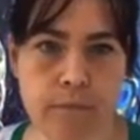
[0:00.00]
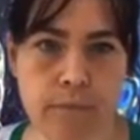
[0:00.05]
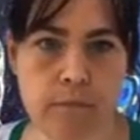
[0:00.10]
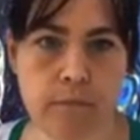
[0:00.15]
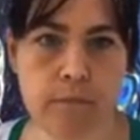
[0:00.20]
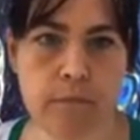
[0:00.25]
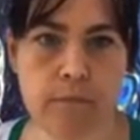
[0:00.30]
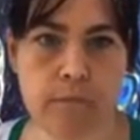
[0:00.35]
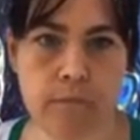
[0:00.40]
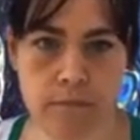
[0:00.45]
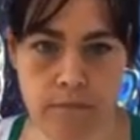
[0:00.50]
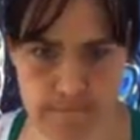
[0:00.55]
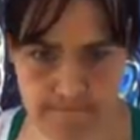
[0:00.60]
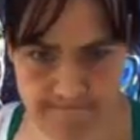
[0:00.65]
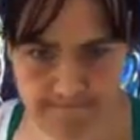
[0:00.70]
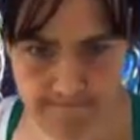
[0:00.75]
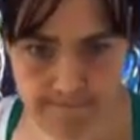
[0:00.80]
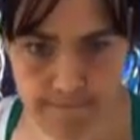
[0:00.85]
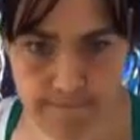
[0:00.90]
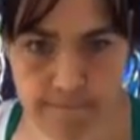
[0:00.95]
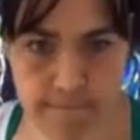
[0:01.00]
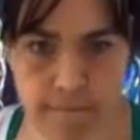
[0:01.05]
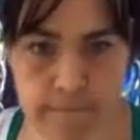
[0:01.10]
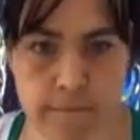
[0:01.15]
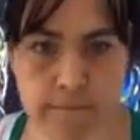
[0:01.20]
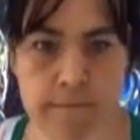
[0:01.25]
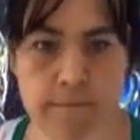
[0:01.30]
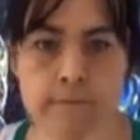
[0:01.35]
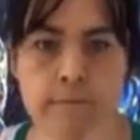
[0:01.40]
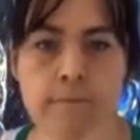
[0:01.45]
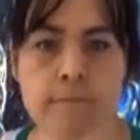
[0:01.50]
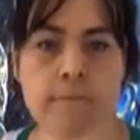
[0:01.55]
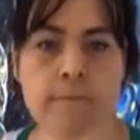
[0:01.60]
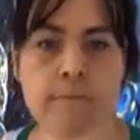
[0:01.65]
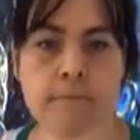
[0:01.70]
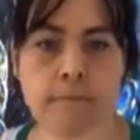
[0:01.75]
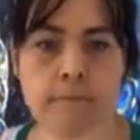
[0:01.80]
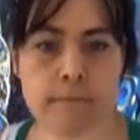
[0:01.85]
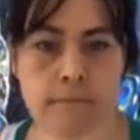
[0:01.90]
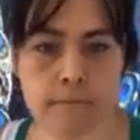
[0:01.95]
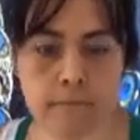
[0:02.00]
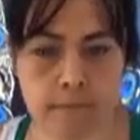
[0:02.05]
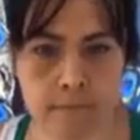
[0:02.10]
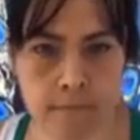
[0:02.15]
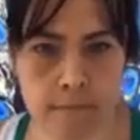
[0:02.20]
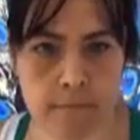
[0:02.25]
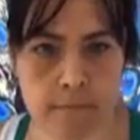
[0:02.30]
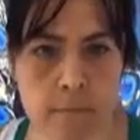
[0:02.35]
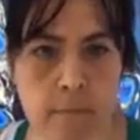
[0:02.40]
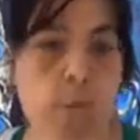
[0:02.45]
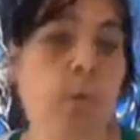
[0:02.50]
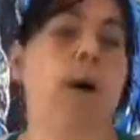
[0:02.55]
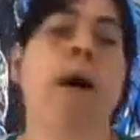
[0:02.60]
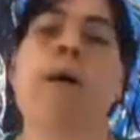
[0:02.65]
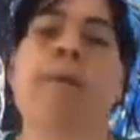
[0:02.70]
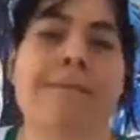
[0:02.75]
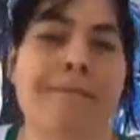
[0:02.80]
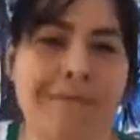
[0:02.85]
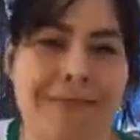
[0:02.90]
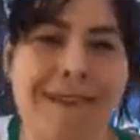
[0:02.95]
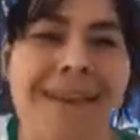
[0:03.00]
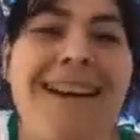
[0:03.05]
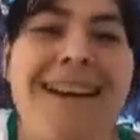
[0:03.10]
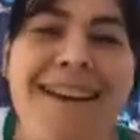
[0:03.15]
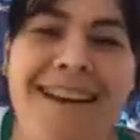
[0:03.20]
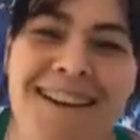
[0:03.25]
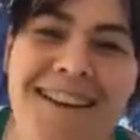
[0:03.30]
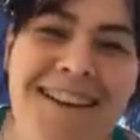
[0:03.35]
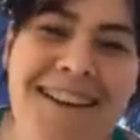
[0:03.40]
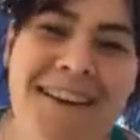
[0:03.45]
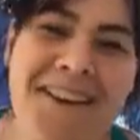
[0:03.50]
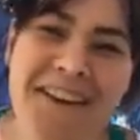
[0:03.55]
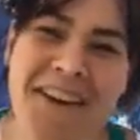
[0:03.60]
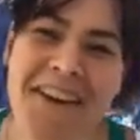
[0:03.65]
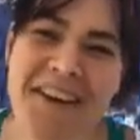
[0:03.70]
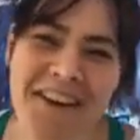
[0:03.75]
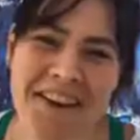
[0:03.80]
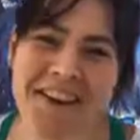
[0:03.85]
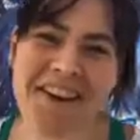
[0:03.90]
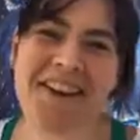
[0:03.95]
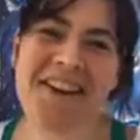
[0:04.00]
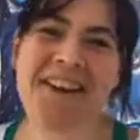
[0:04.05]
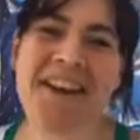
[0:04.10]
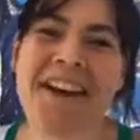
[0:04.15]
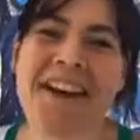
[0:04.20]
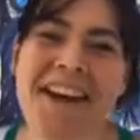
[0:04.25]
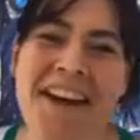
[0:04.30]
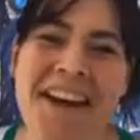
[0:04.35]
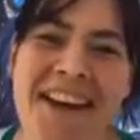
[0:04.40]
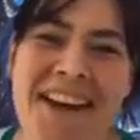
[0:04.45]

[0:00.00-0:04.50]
I would still do it. I would probably say, don't give me heparin. Right. But, other than that.